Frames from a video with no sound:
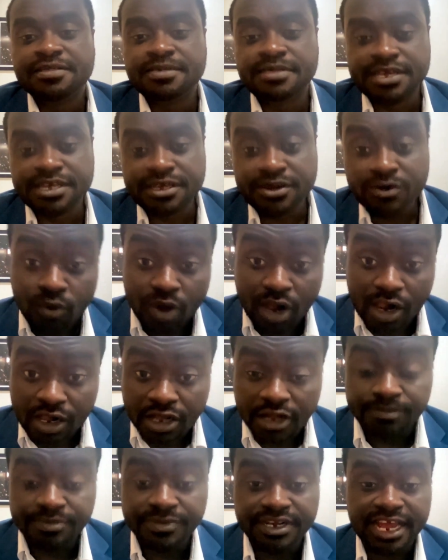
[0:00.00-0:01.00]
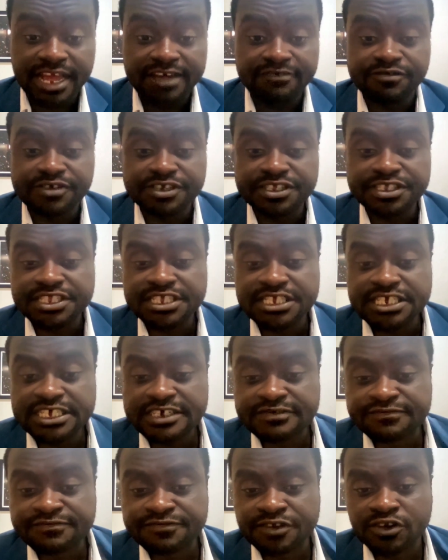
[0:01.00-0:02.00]
the welcome that I've
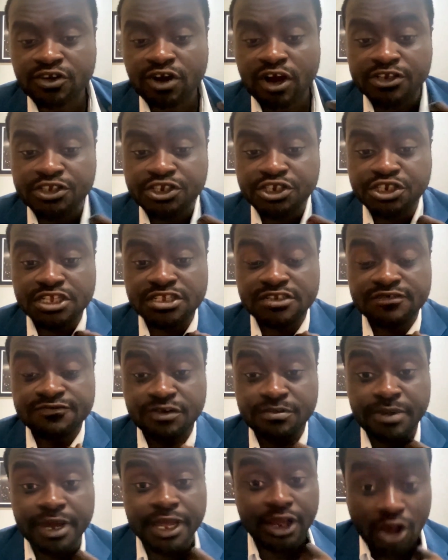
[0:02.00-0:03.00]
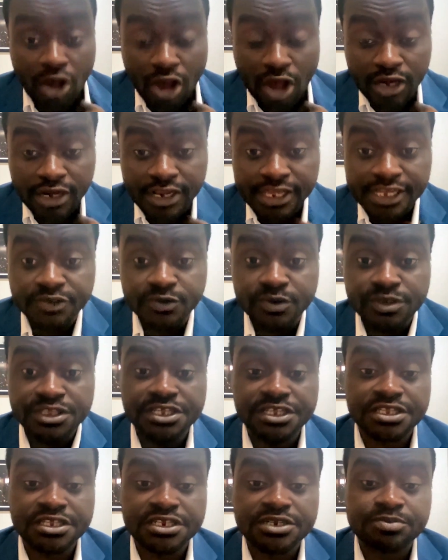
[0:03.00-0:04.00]
received, not just from my colleagues
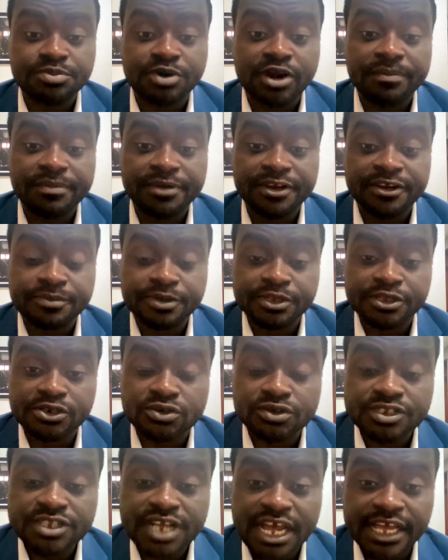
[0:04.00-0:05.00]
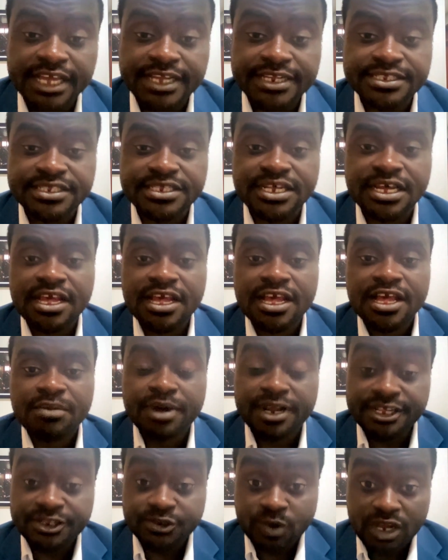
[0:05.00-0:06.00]
within the Department of Political Science,
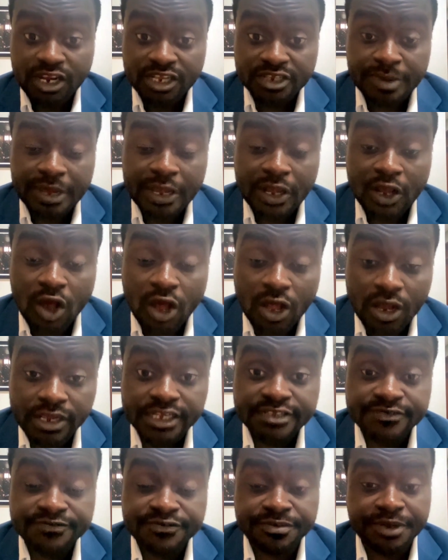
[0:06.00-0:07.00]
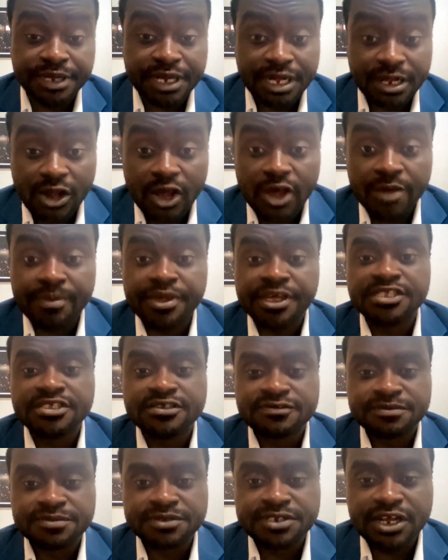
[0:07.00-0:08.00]
but as well as my colleagues from
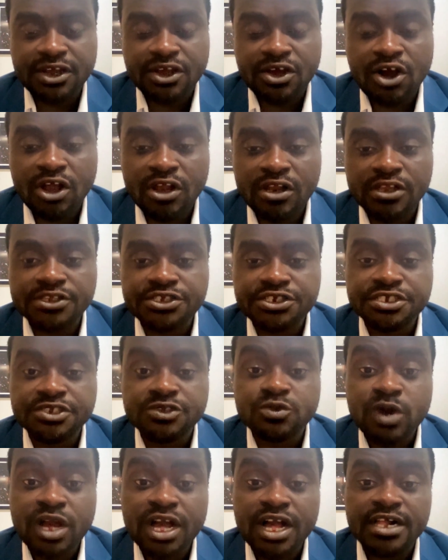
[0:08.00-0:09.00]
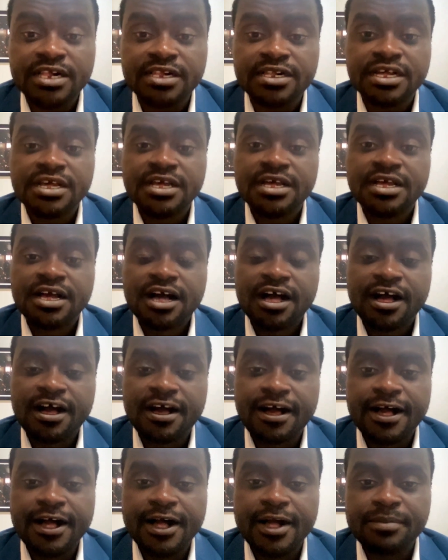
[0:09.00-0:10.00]
economics, from psychology as well,
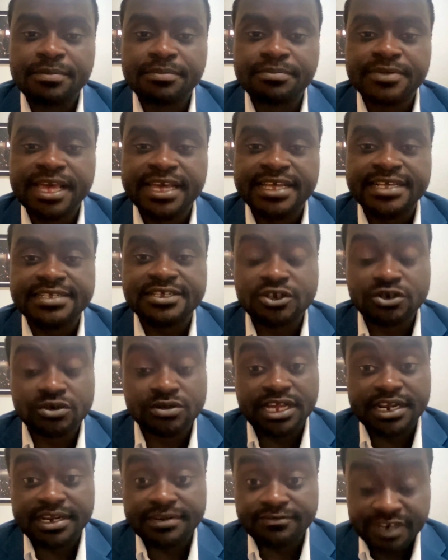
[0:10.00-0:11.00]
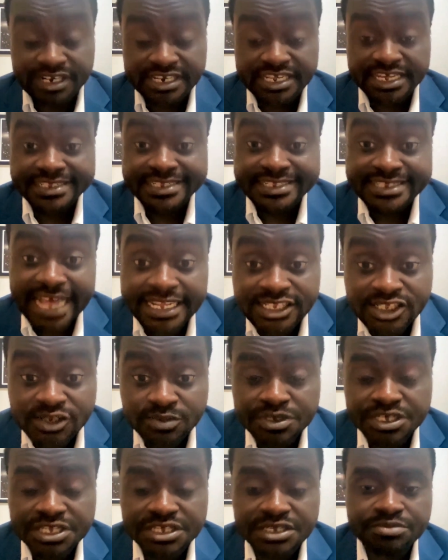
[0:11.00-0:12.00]
that really
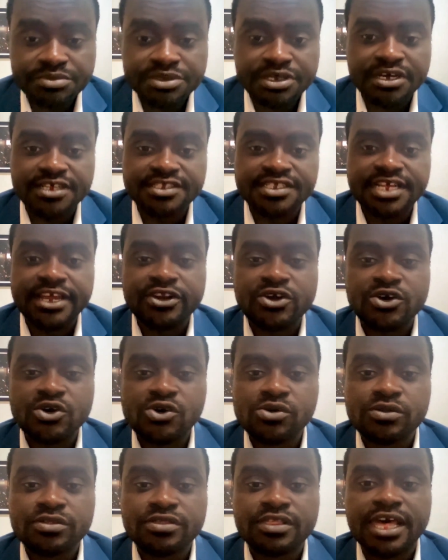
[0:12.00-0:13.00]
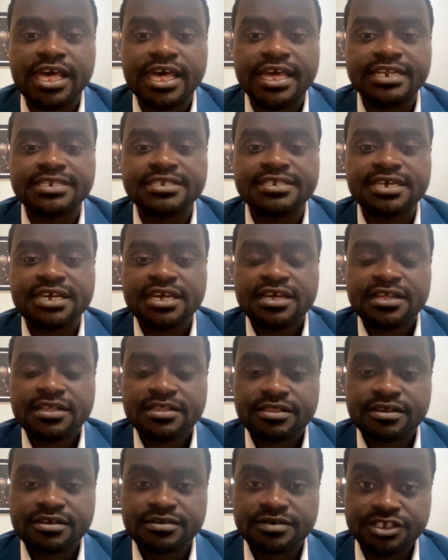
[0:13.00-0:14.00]
excites me, because I know that
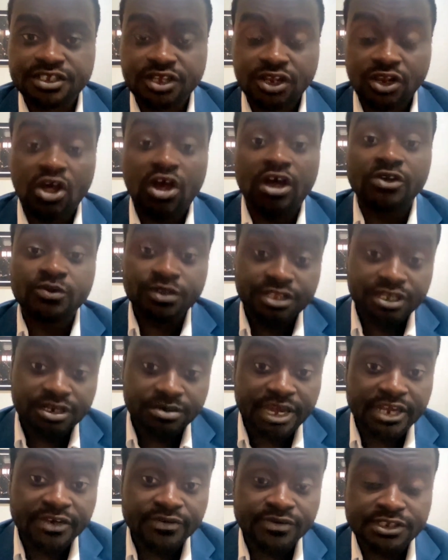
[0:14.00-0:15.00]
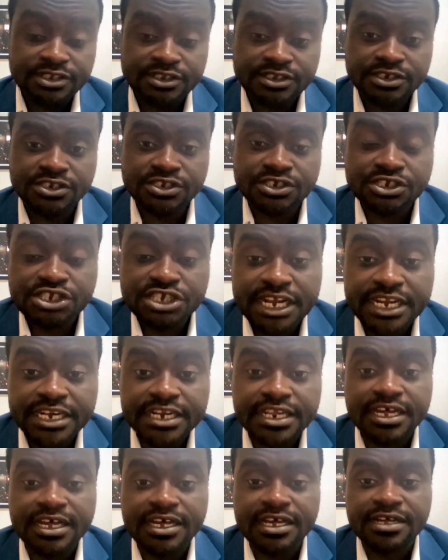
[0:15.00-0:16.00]
there is a lot within my research
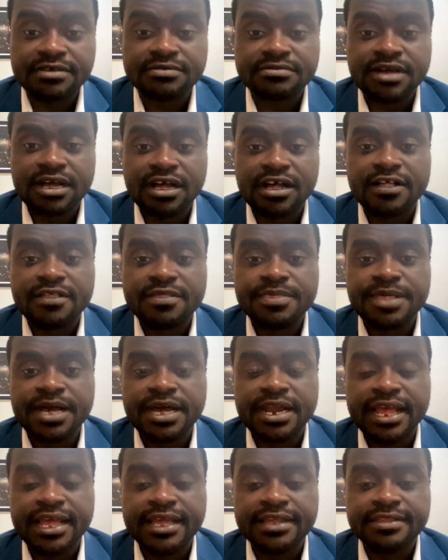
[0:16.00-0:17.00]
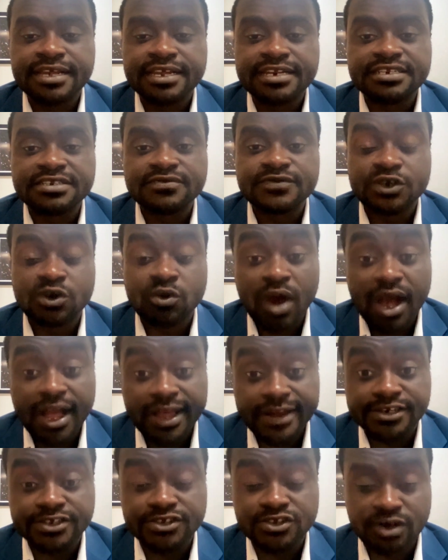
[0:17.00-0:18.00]
agenda that
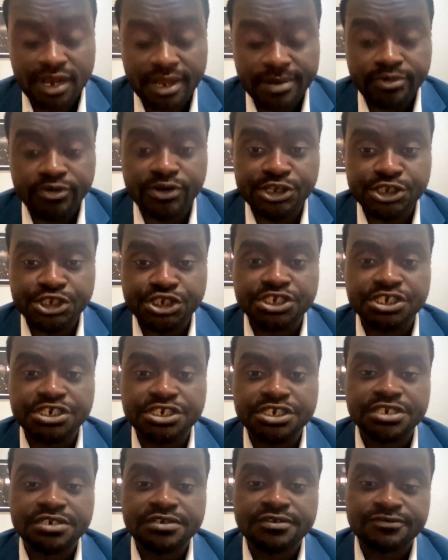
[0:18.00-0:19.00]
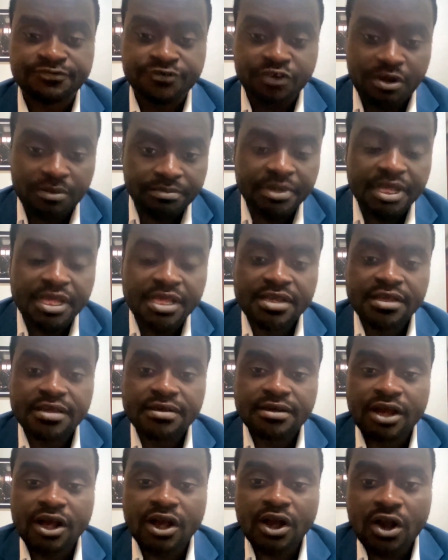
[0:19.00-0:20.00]
requires collaboration from
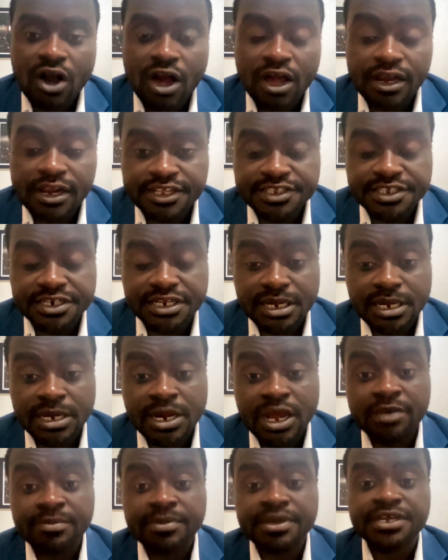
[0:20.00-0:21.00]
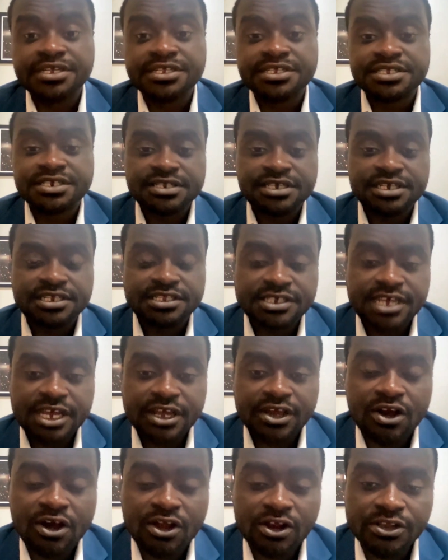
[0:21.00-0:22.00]
colleagues in economics and in
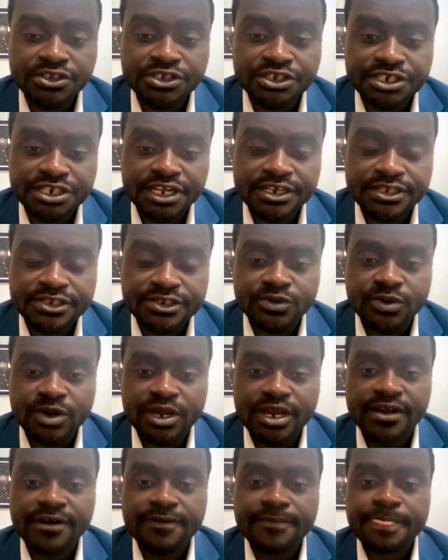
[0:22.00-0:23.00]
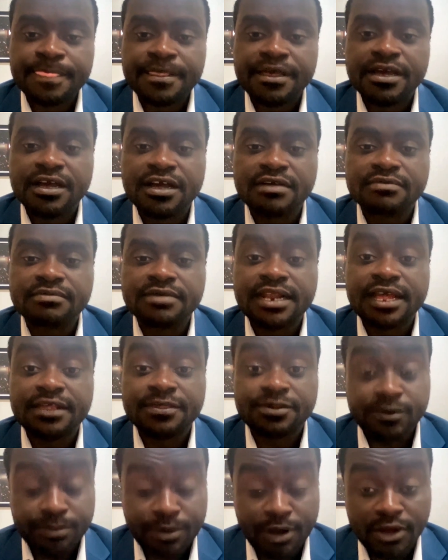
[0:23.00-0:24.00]
psychology and elsewhere, and
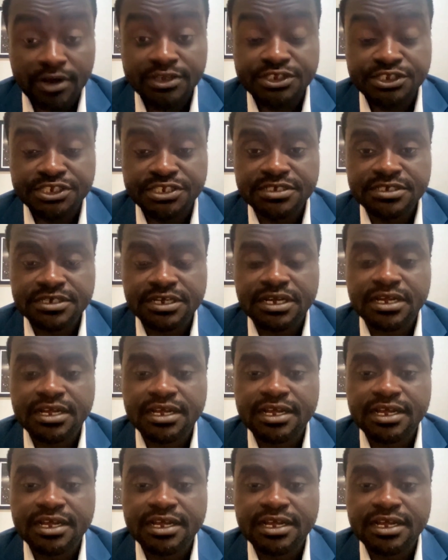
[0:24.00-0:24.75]
anthropology